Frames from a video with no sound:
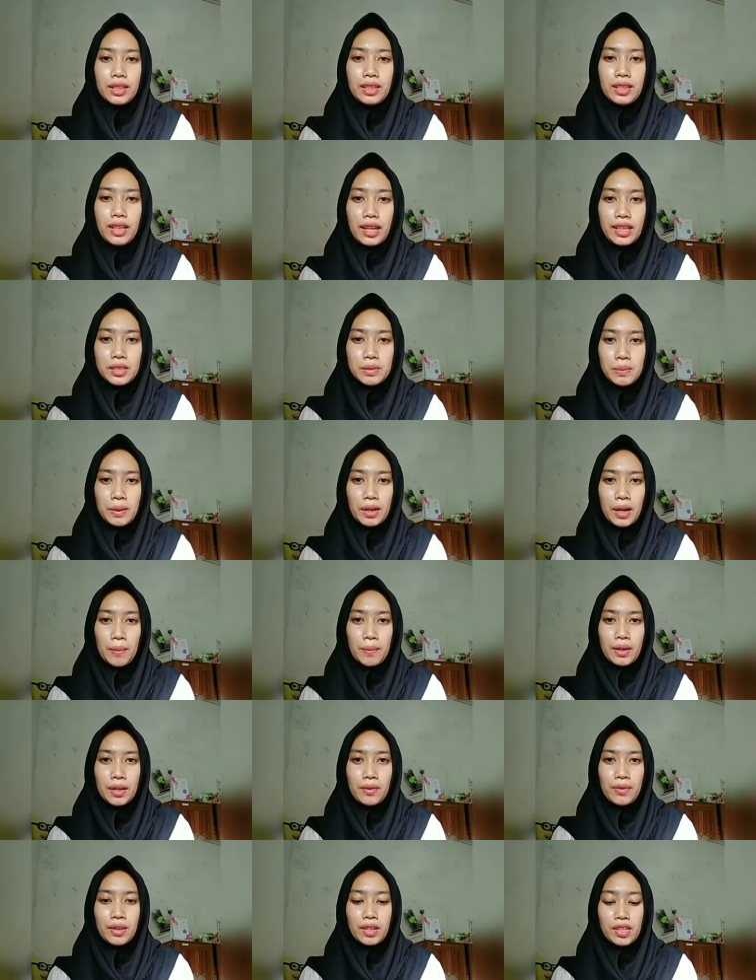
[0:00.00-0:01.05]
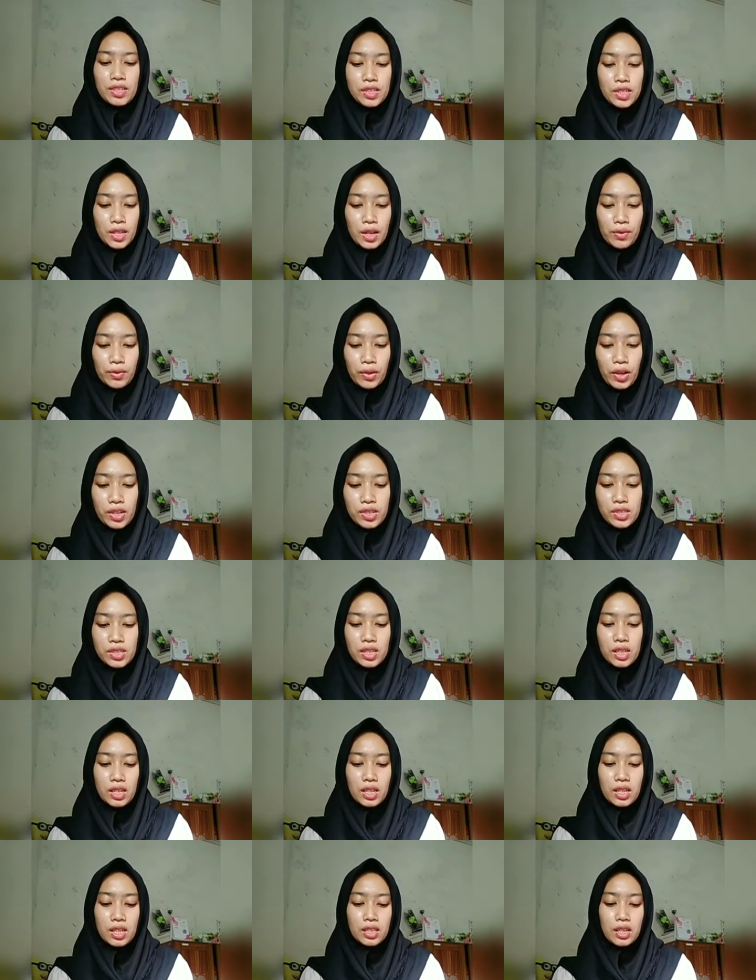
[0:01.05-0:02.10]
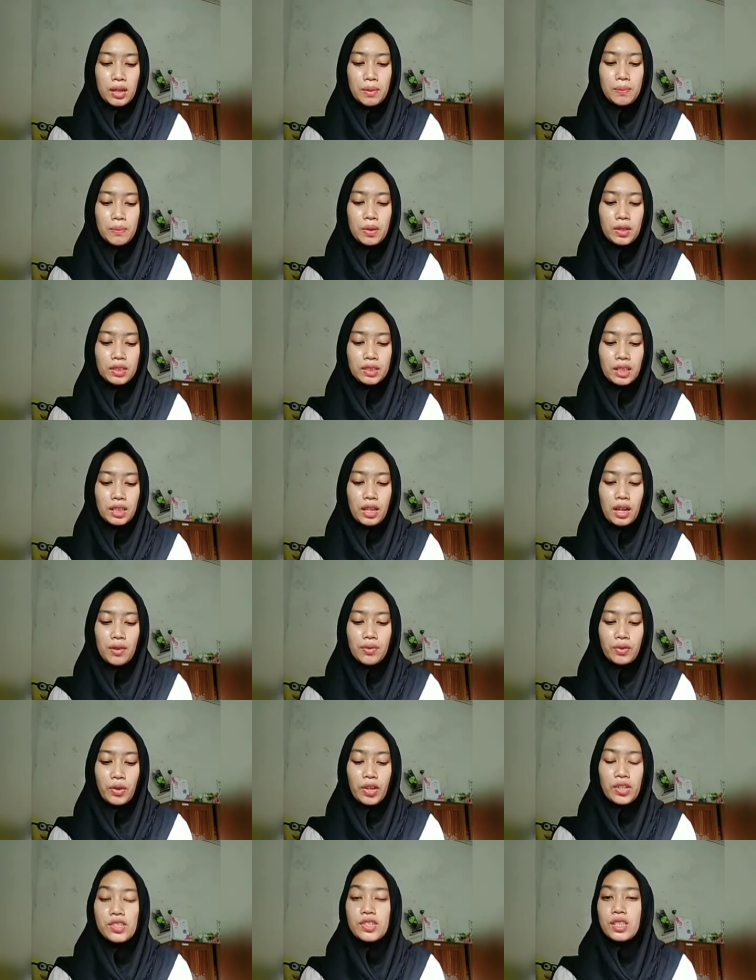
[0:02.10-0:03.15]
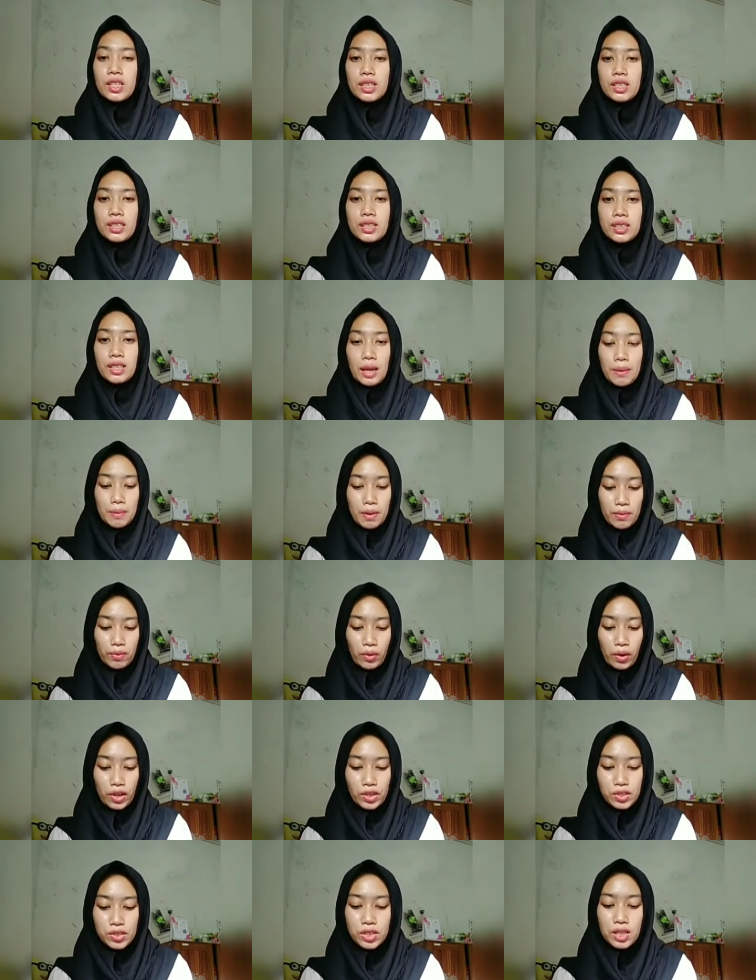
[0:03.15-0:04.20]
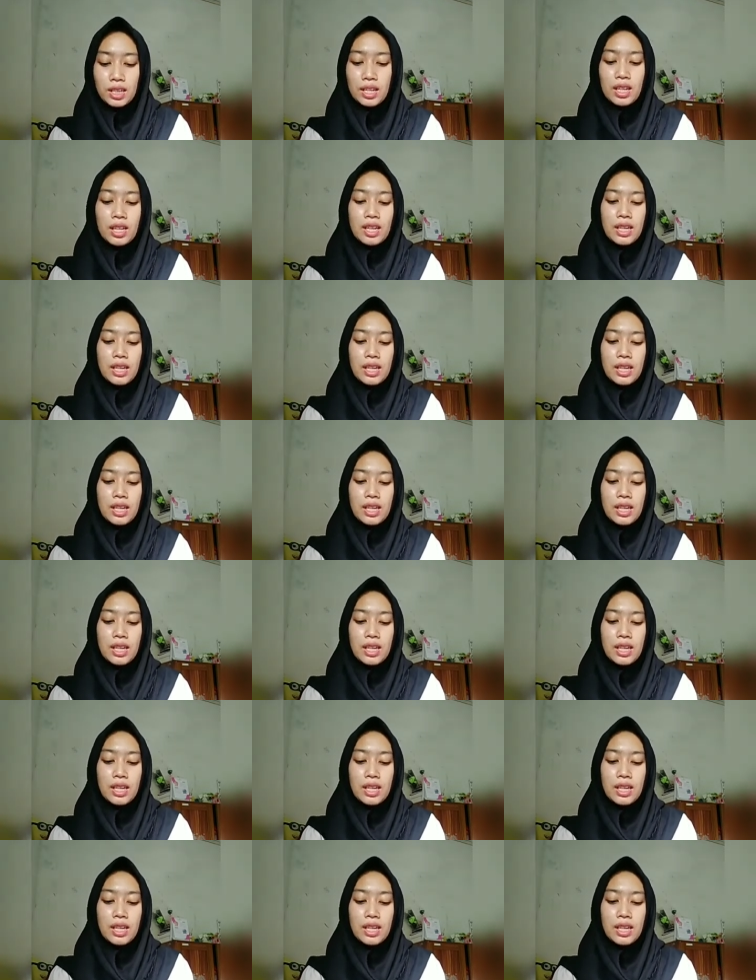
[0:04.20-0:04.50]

explain about definition of question, the importance of question, type of question,